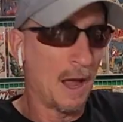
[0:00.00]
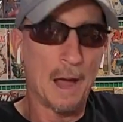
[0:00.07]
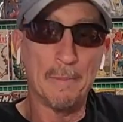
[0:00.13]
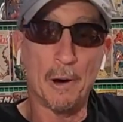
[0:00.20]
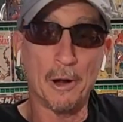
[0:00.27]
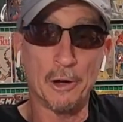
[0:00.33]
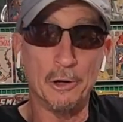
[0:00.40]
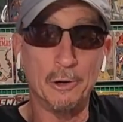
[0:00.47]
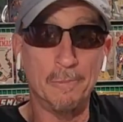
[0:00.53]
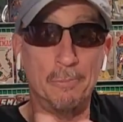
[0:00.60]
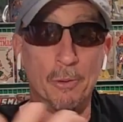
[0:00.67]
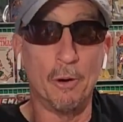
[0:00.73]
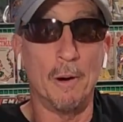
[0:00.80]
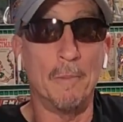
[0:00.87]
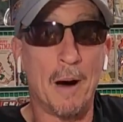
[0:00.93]
bought a new
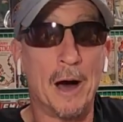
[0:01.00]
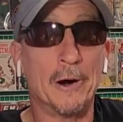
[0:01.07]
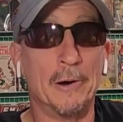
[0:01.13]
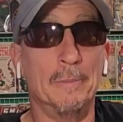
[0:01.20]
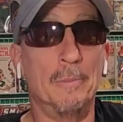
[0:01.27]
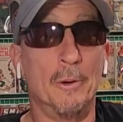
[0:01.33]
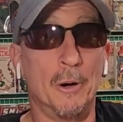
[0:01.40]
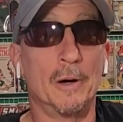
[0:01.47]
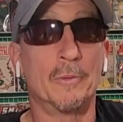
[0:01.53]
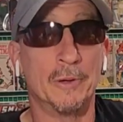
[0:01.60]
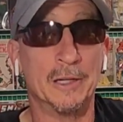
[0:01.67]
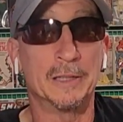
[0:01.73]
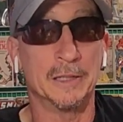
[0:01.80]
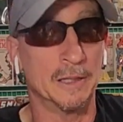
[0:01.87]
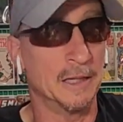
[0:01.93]
book, modern book
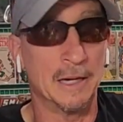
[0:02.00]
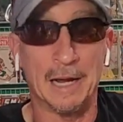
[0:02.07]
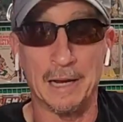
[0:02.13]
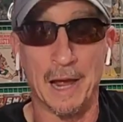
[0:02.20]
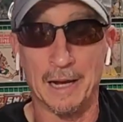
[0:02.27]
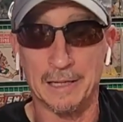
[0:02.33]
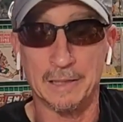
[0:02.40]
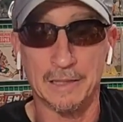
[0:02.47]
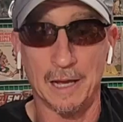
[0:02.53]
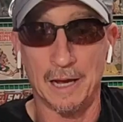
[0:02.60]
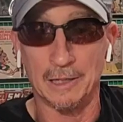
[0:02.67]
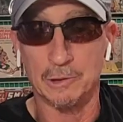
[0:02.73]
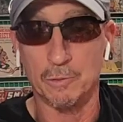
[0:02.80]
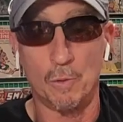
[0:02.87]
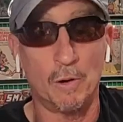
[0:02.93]
recently, and I
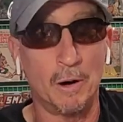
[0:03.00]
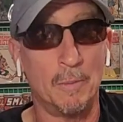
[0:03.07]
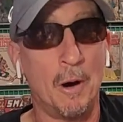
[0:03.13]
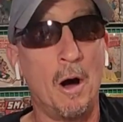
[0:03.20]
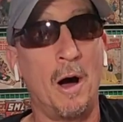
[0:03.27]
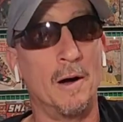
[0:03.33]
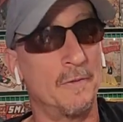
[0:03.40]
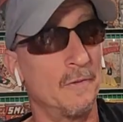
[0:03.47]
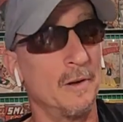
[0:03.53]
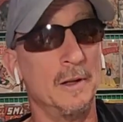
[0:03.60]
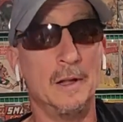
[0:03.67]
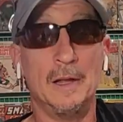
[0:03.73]
swore them off